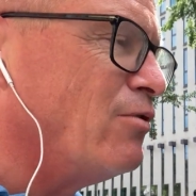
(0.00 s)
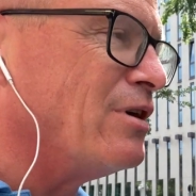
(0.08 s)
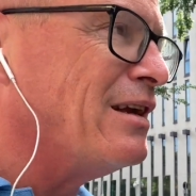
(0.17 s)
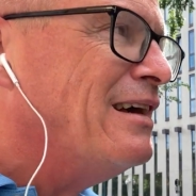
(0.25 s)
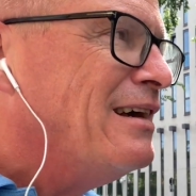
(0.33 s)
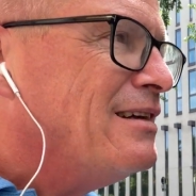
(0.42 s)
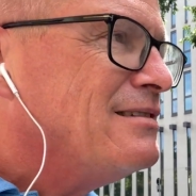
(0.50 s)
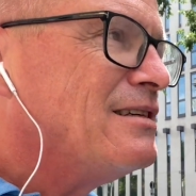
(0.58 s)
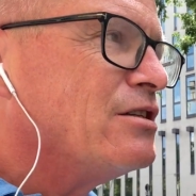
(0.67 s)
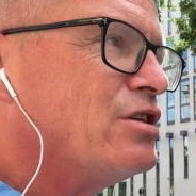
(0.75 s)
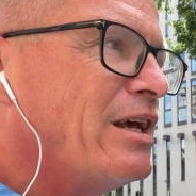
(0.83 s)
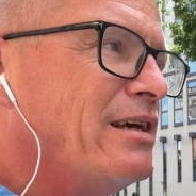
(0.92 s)
one. And
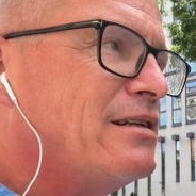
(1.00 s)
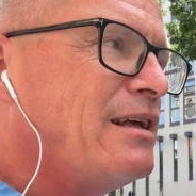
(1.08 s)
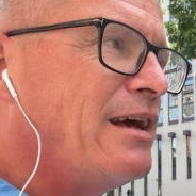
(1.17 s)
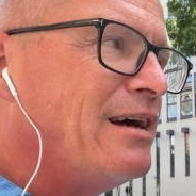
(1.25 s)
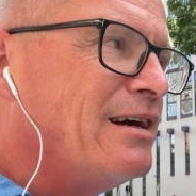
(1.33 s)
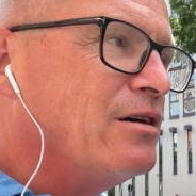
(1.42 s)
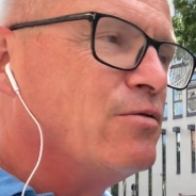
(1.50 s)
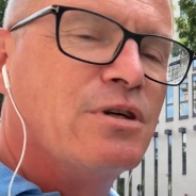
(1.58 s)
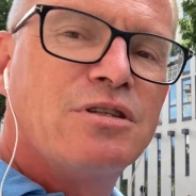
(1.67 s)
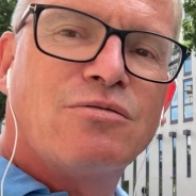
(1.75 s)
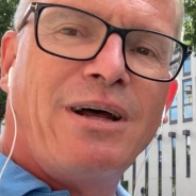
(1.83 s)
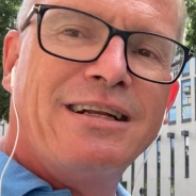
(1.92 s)
the sheikh there, who
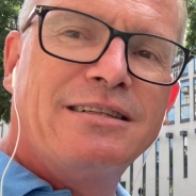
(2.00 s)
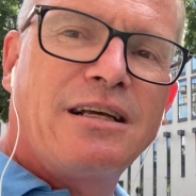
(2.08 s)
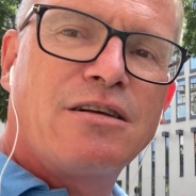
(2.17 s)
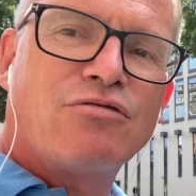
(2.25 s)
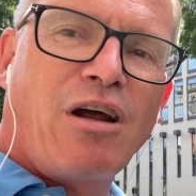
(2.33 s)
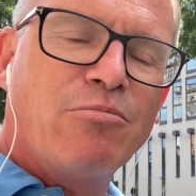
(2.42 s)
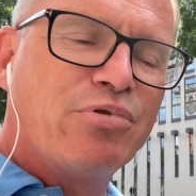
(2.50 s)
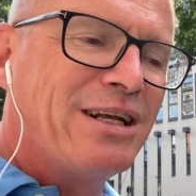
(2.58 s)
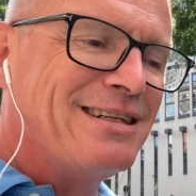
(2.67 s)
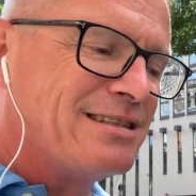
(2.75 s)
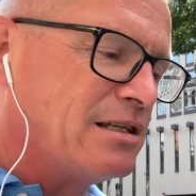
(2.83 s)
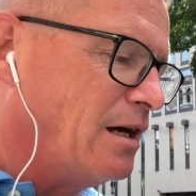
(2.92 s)
is running the crown prince,